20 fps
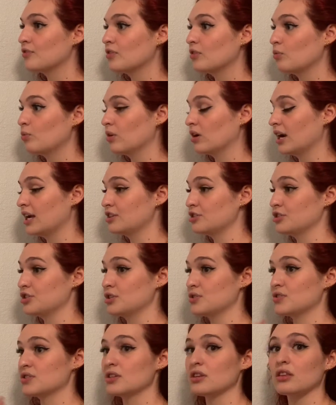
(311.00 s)
we're
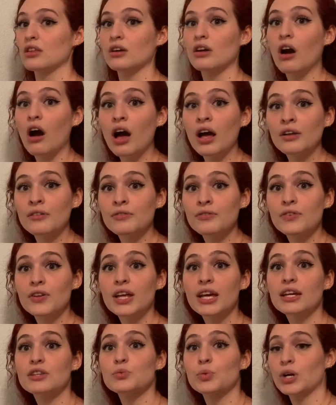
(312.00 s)
introduced to the
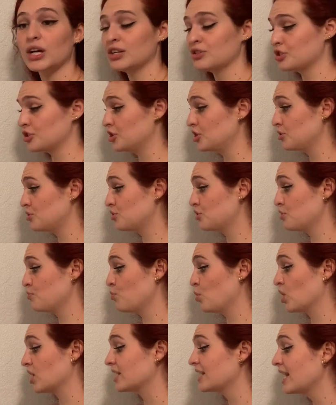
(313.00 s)
conflict, we're introduced to
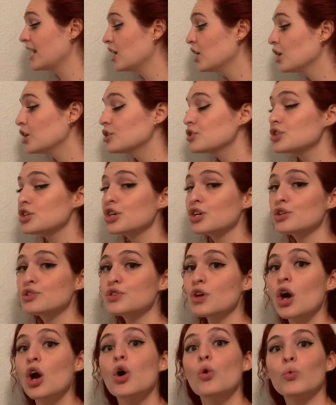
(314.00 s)
more characters,
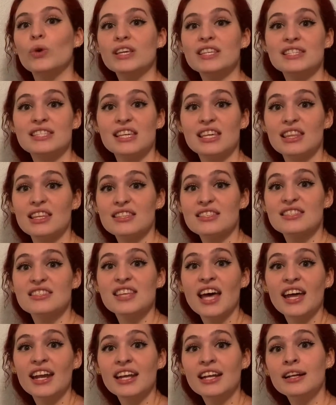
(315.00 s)
we see the
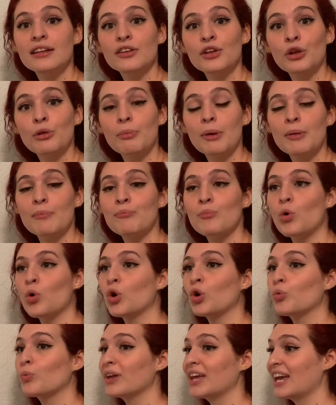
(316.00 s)
setting a little bit
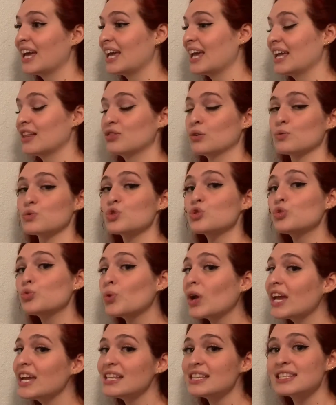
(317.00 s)
more, we get those
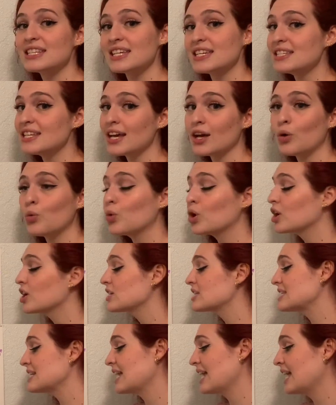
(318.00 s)
great detail
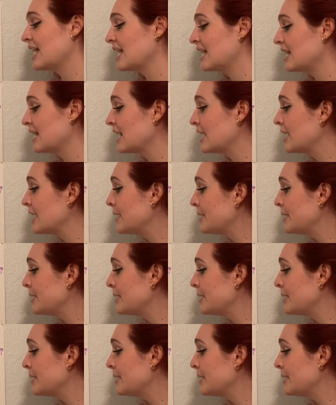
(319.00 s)
words in,